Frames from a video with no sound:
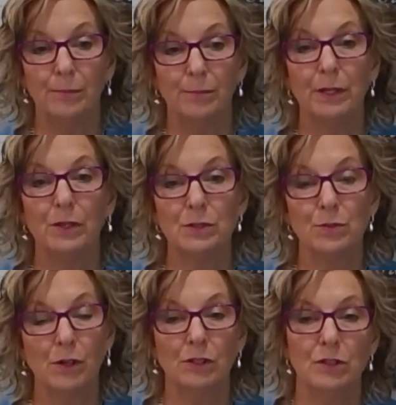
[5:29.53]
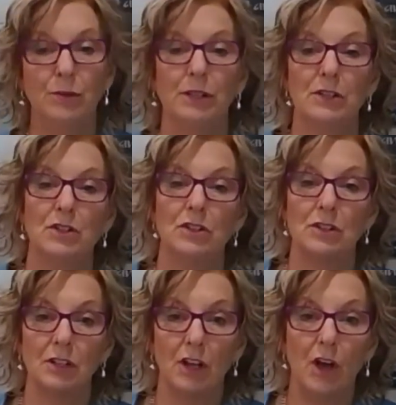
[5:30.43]
because what you're doing is you're
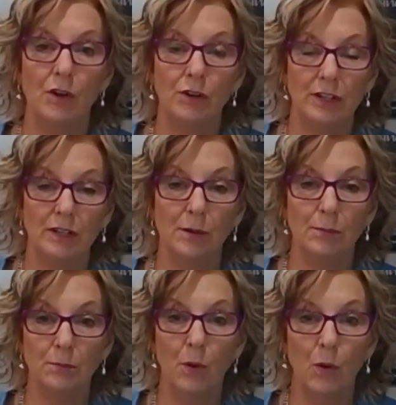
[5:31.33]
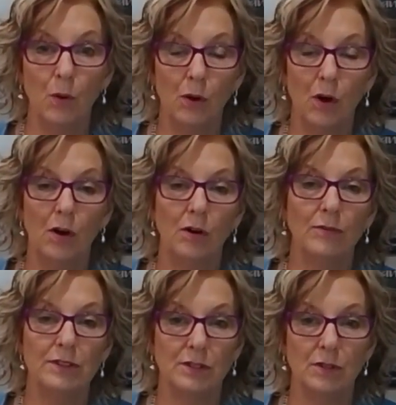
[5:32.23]
just loading more of
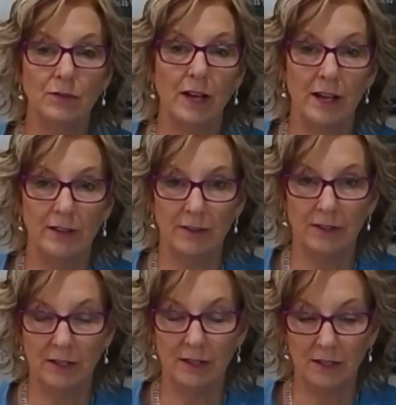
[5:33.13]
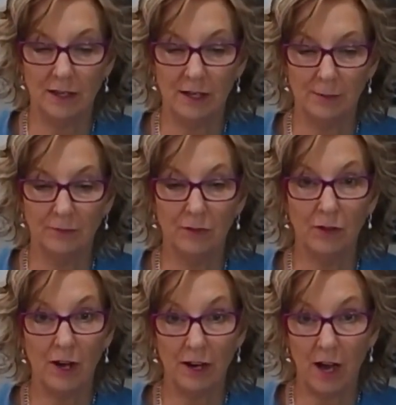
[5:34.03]
the silver and the
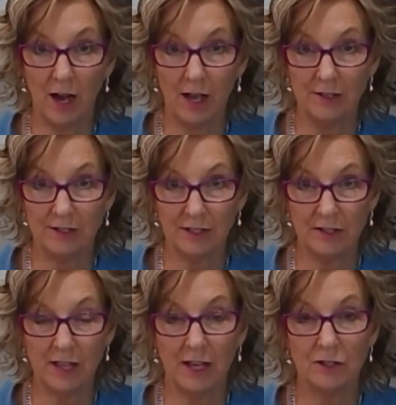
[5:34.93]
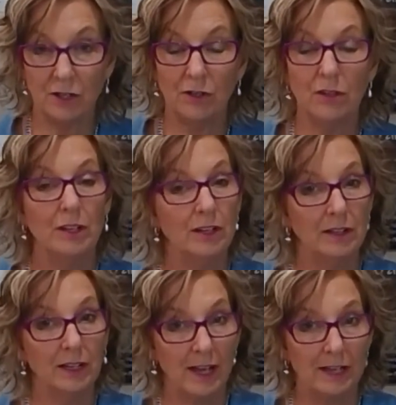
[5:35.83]
fluoride ions into that tooth. And
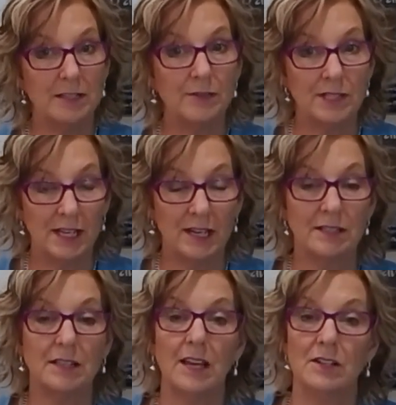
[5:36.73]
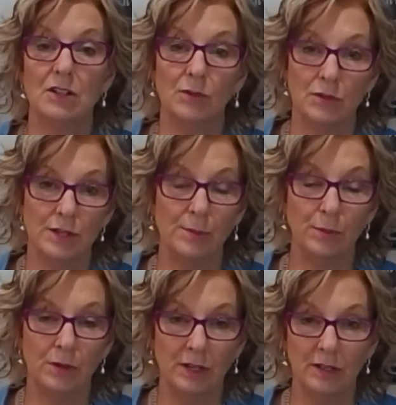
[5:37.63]
in the case of CSDS, you're also
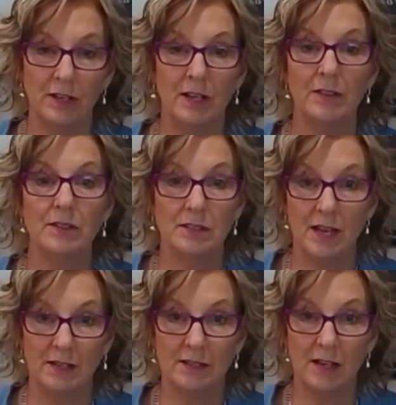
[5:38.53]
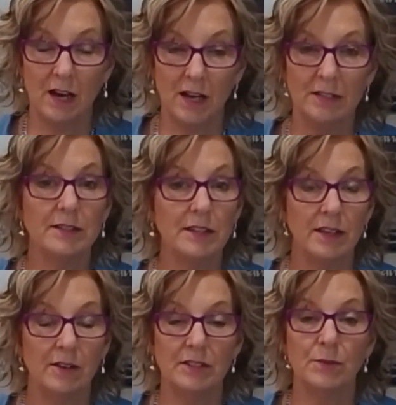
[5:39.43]
putting the stannous ions in
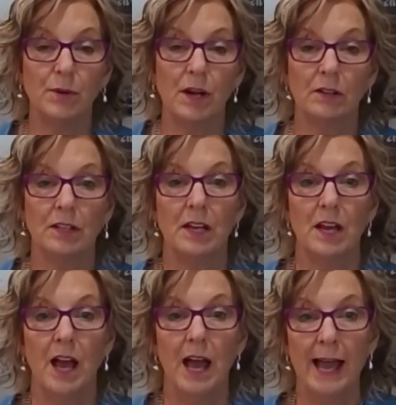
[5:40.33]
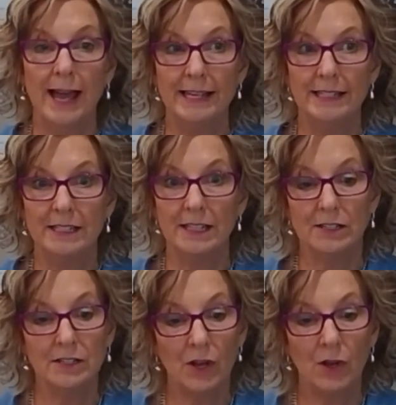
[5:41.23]
there as well. And
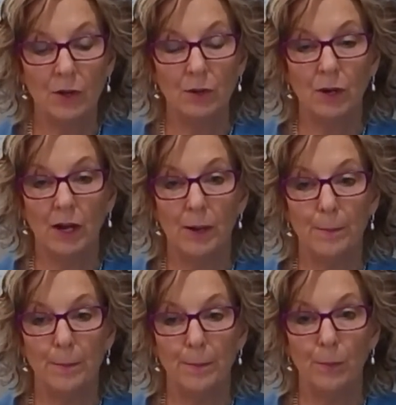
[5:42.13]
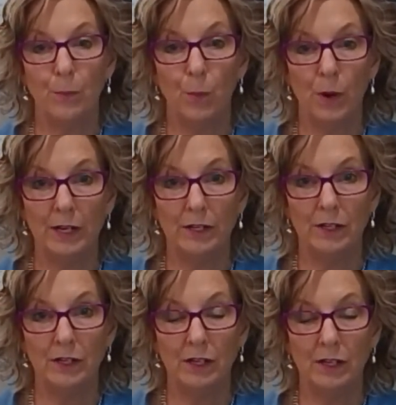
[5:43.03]
so
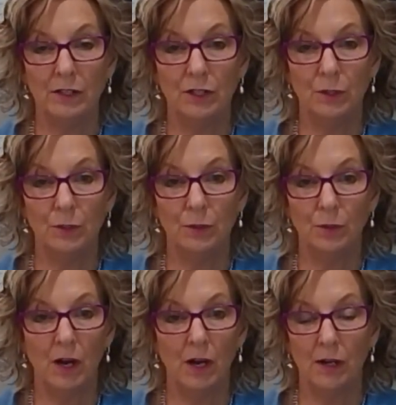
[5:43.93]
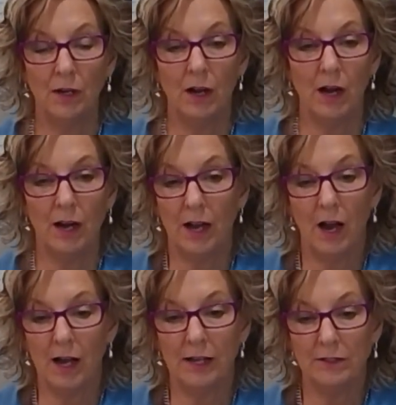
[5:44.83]
when you,
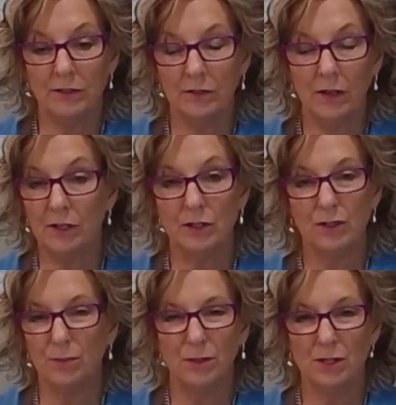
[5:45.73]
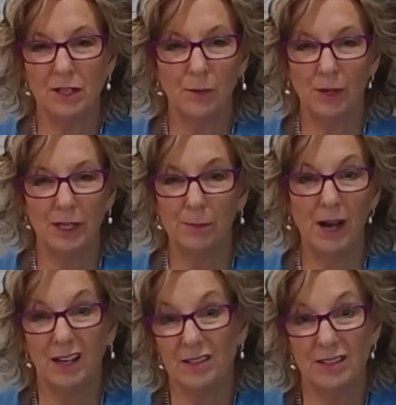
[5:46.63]
I do them usually a week
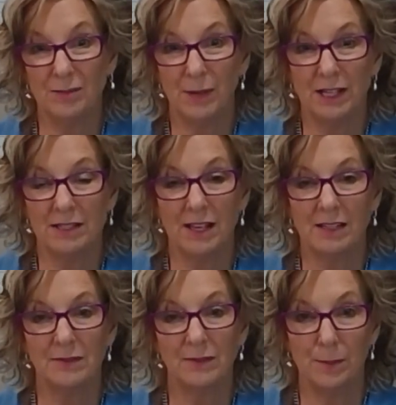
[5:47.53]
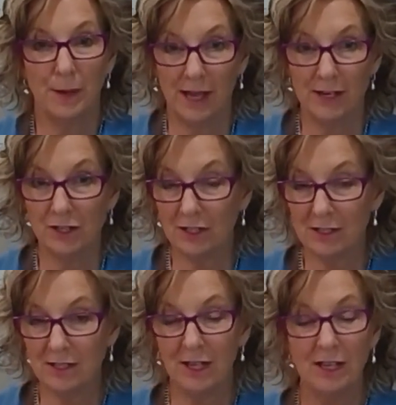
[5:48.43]
apart because it makes sense for the
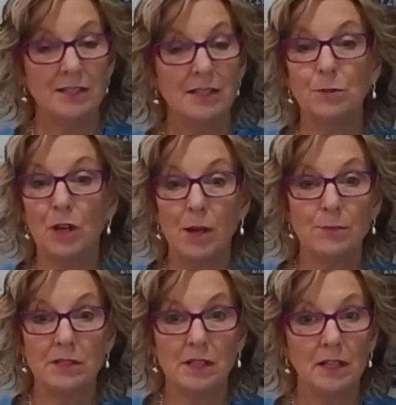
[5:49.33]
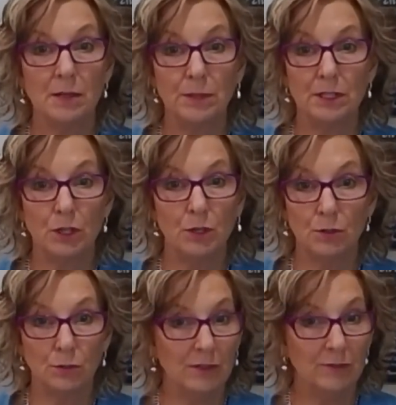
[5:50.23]
patients. Sometimes it can be 2,
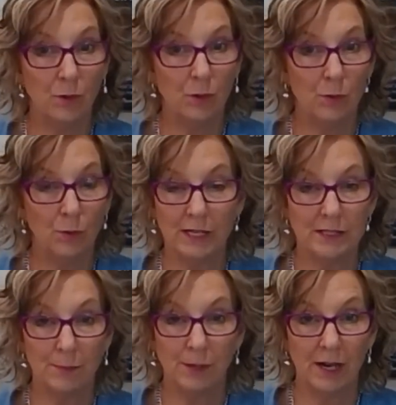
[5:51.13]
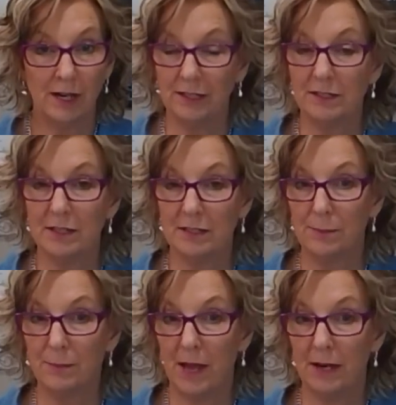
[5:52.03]
3, 4 weeks apart. It
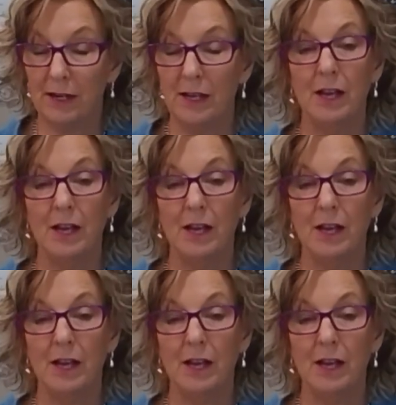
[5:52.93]
doesn't matter.